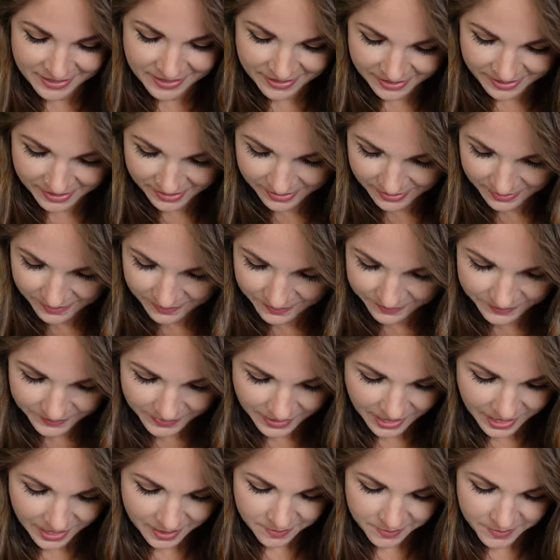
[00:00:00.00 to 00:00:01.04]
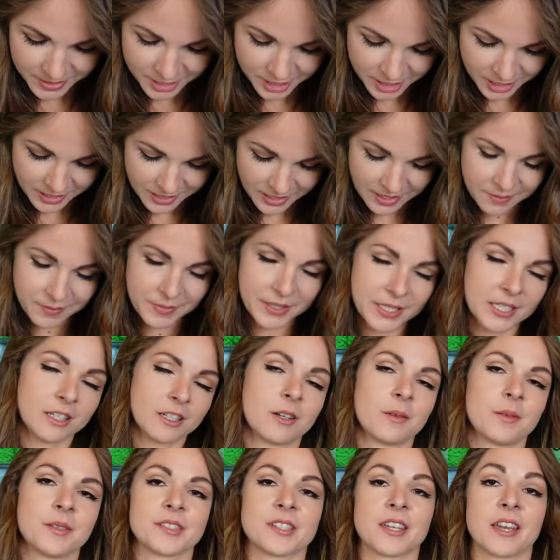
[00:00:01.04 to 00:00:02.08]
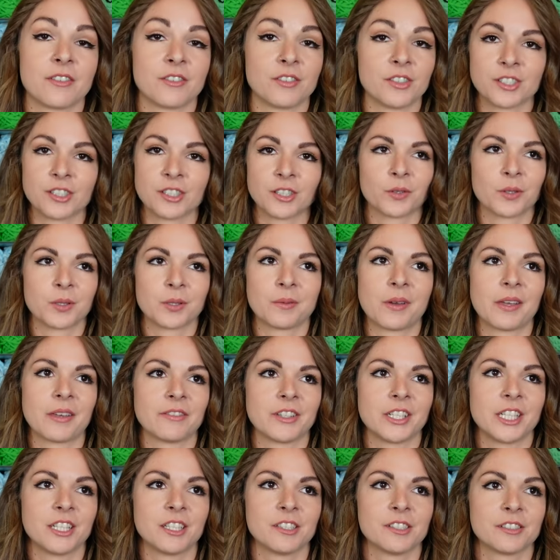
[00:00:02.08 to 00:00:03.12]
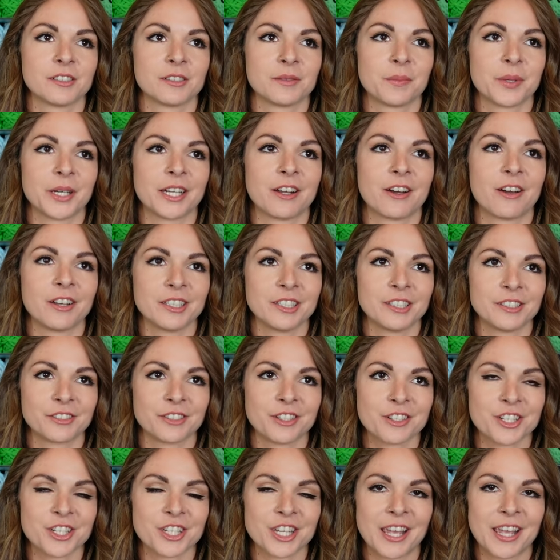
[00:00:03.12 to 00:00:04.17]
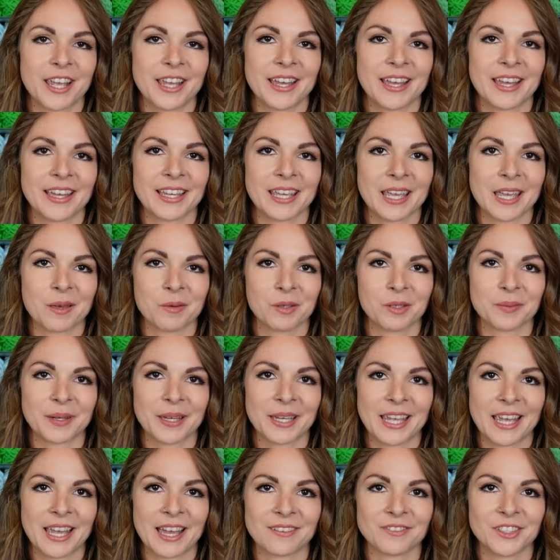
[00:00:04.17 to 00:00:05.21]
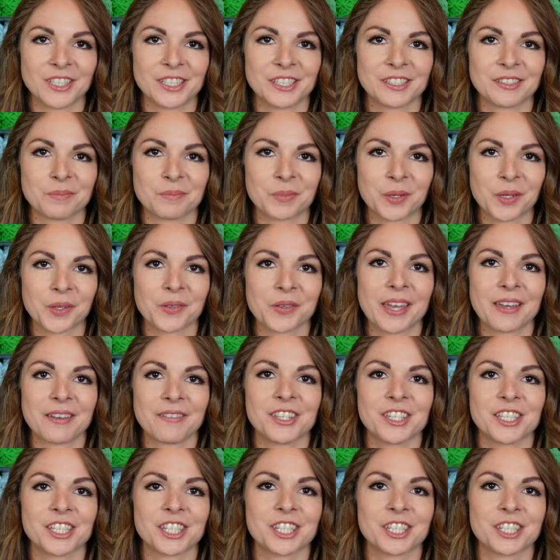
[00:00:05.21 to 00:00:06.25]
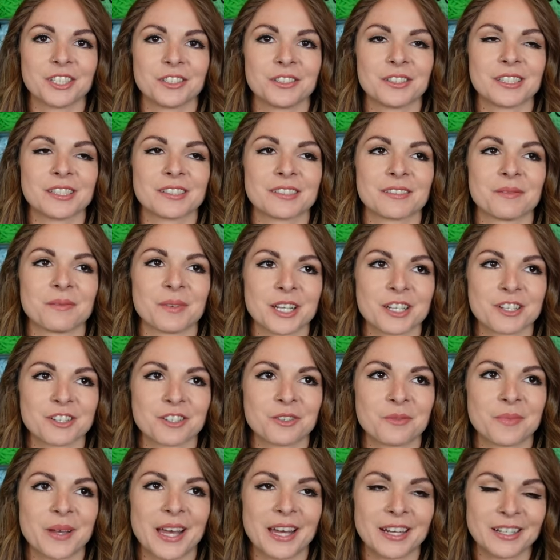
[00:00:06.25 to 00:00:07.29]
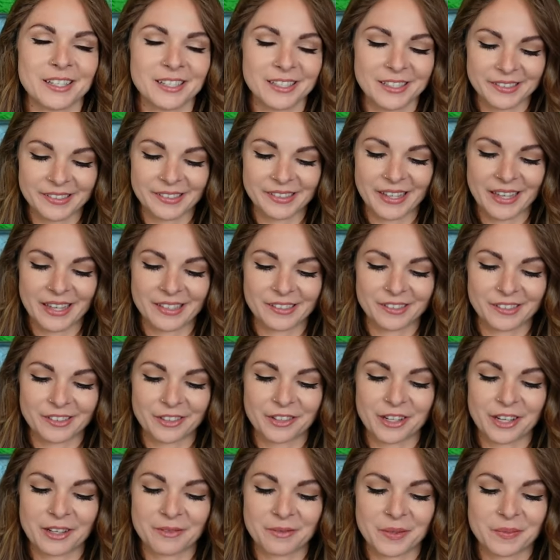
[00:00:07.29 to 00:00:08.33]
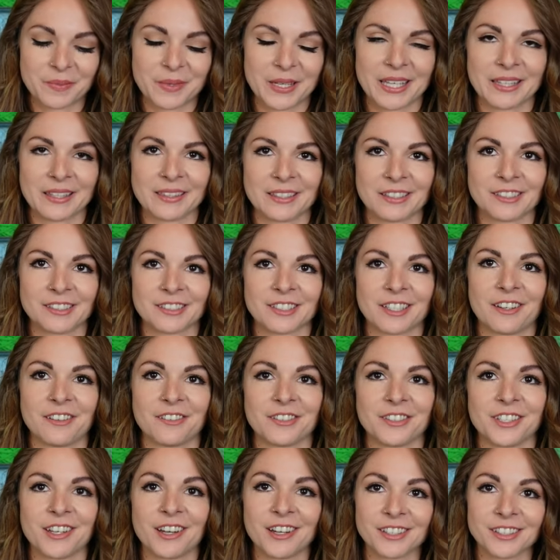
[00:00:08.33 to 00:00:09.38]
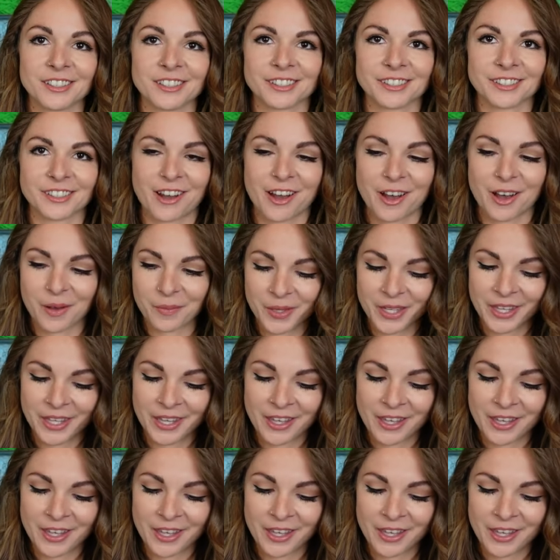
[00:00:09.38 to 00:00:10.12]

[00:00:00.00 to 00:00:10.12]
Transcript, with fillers: Um, I mention them in almost every single one of my videos, but Ollie's Crochet and Cable by Canvas both have the cutest mushroom patterns, and so I've been making their stuff nonstop.